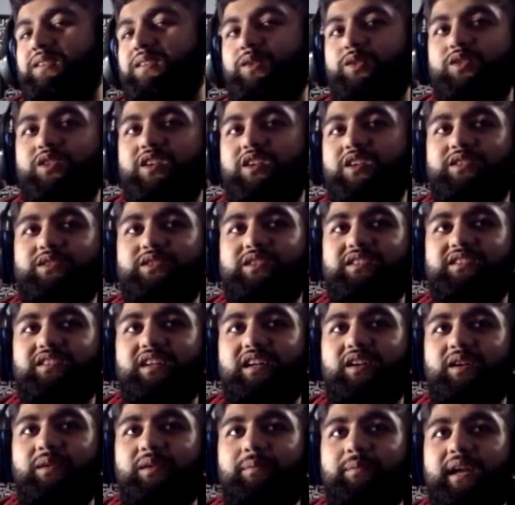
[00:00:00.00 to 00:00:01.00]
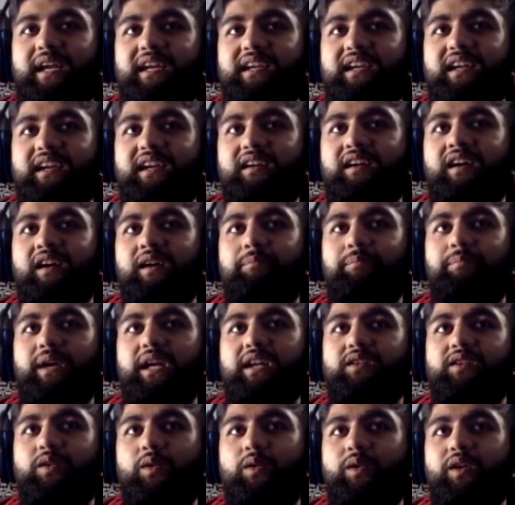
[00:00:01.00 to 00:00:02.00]
Those countries that are making
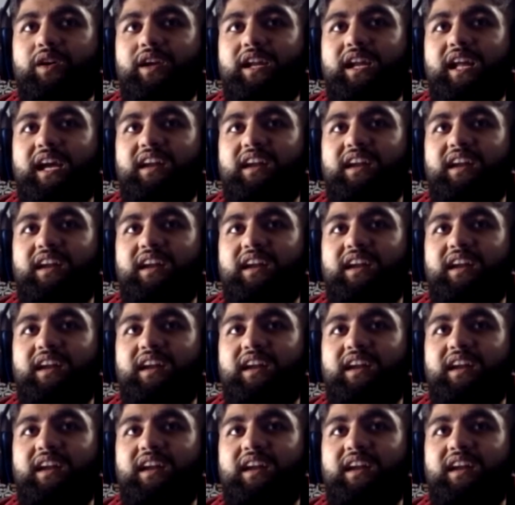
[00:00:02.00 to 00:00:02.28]
Bitcoin